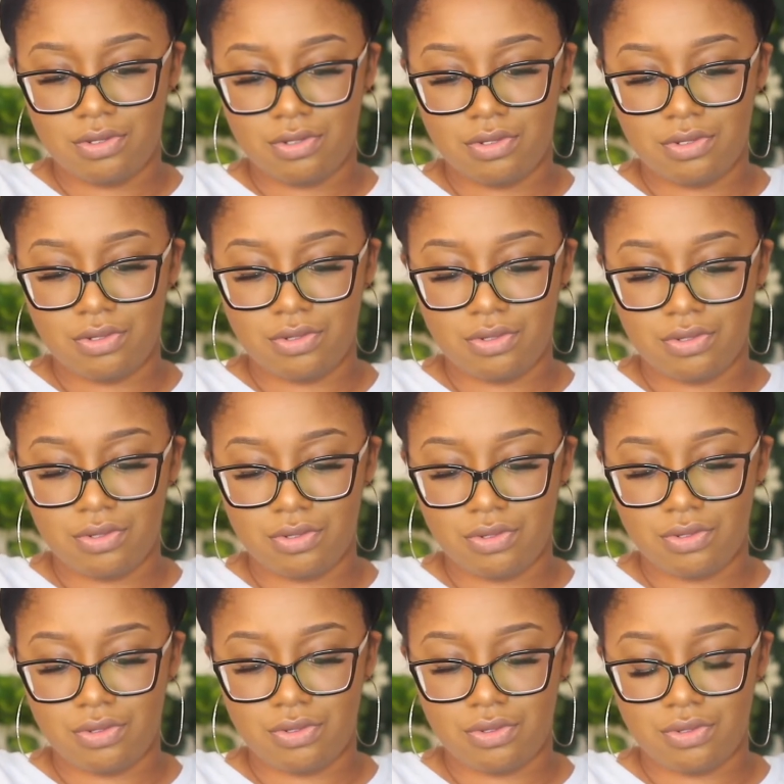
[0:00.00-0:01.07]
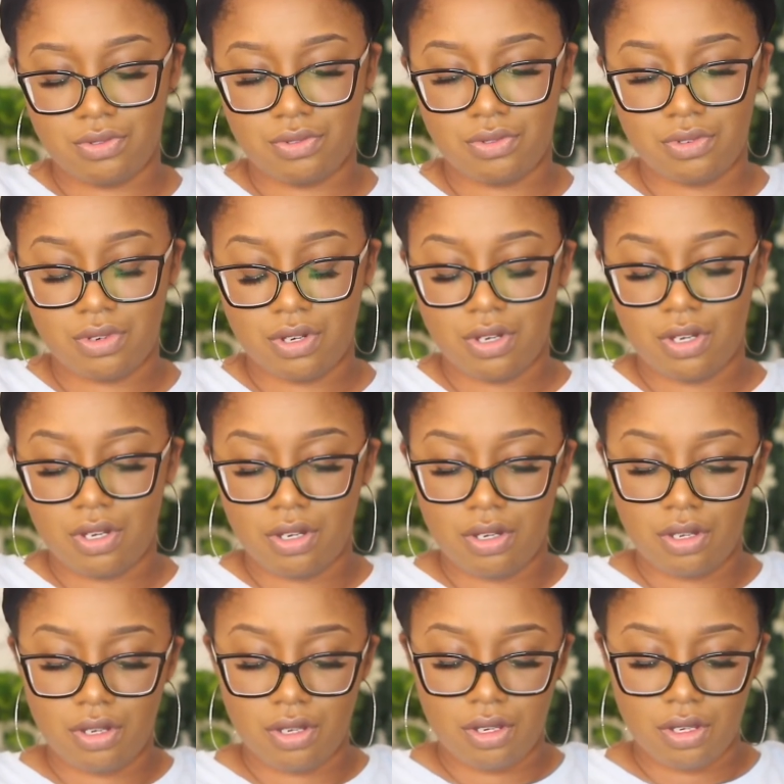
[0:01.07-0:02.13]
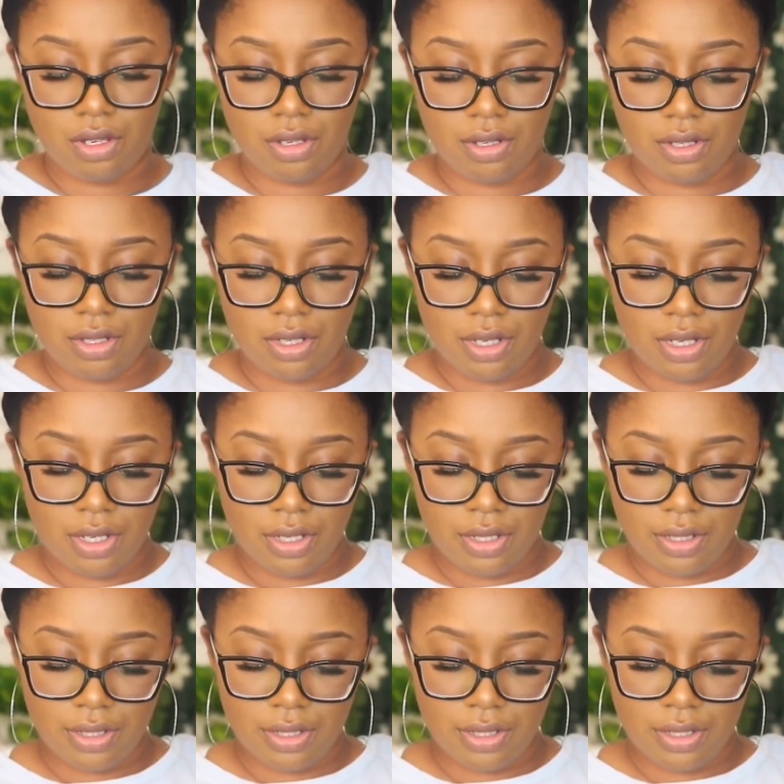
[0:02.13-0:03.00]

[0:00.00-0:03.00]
Nobody speaks.